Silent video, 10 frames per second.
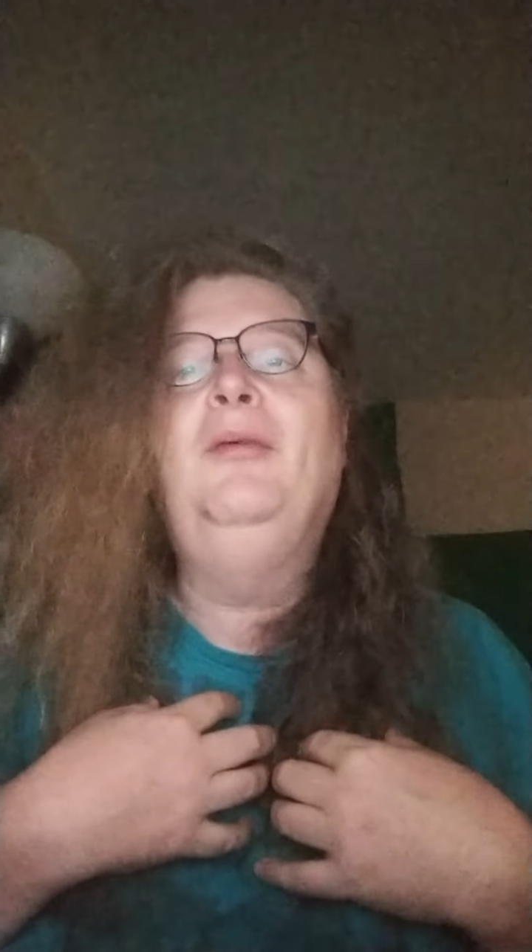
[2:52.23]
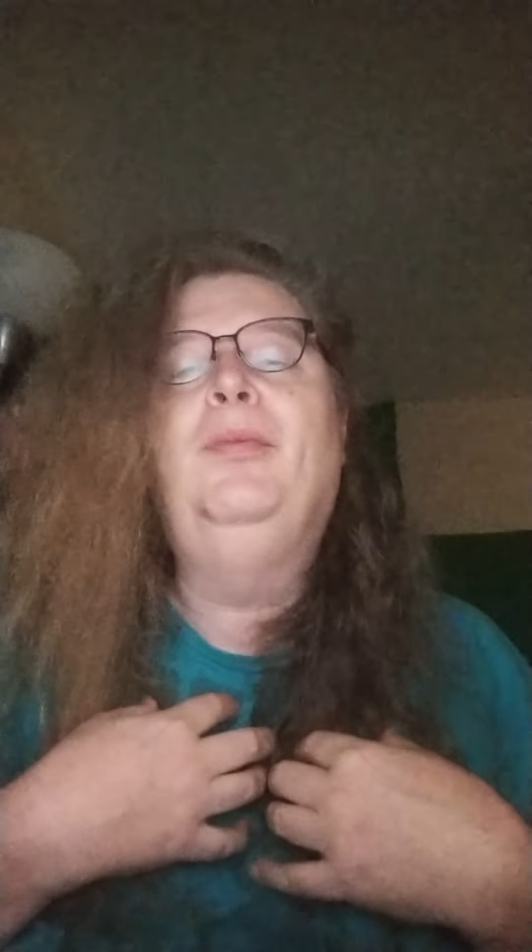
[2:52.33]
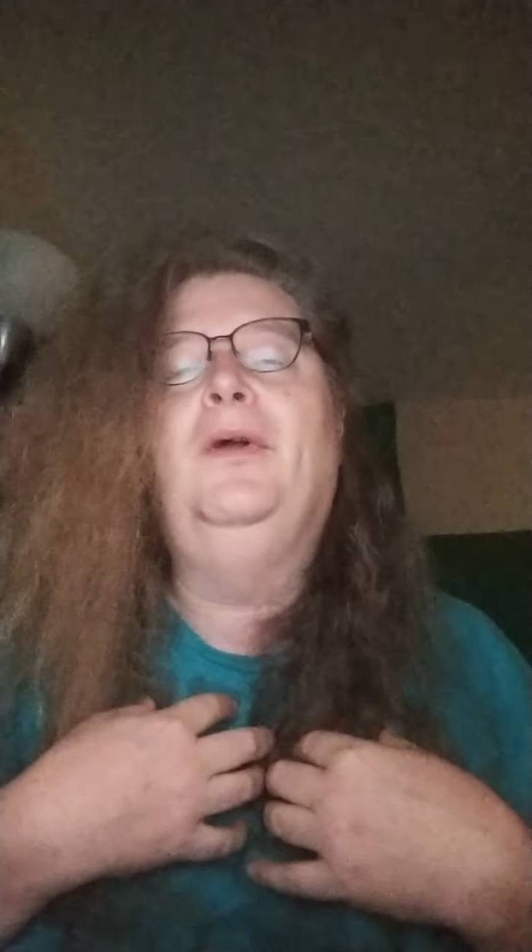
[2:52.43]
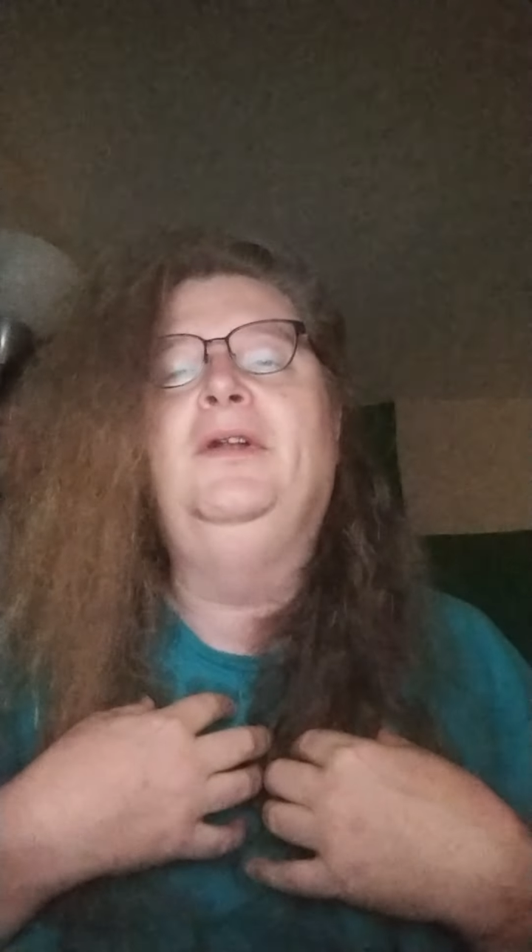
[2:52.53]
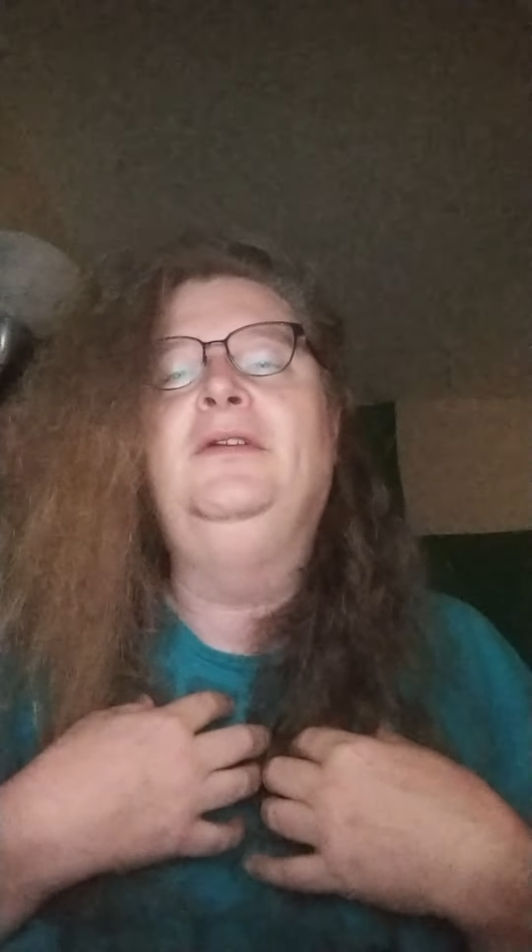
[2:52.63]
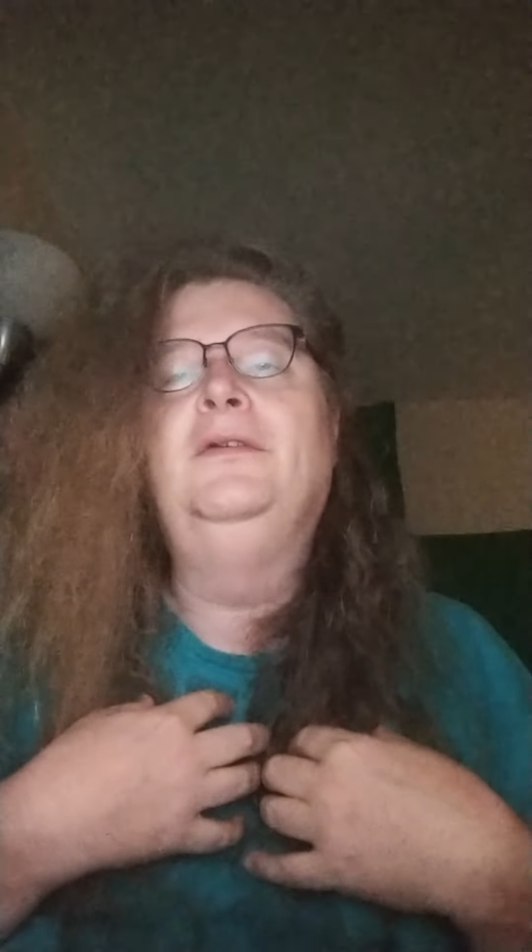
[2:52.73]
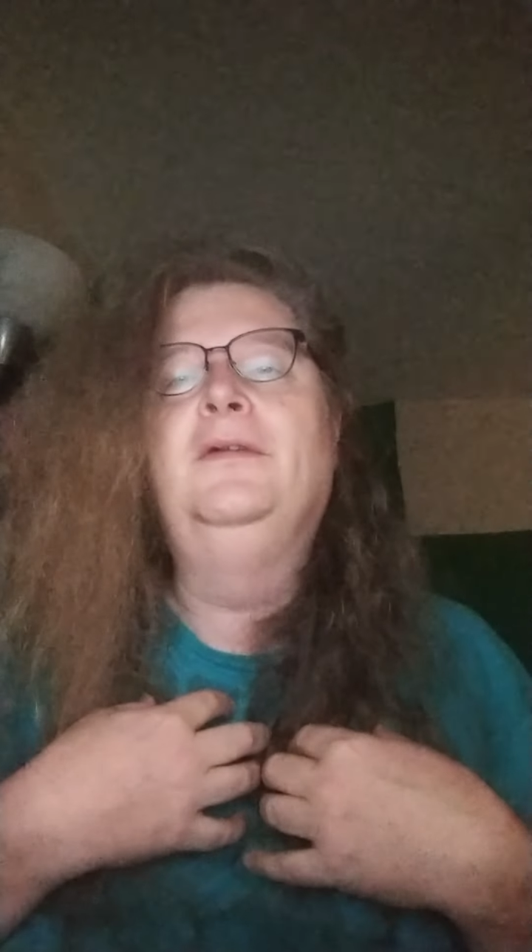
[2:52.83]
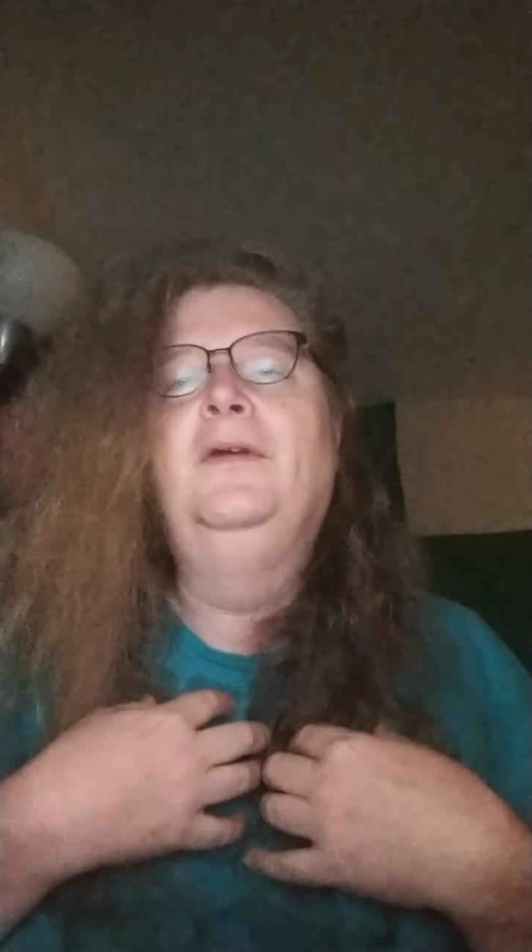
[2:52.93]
important.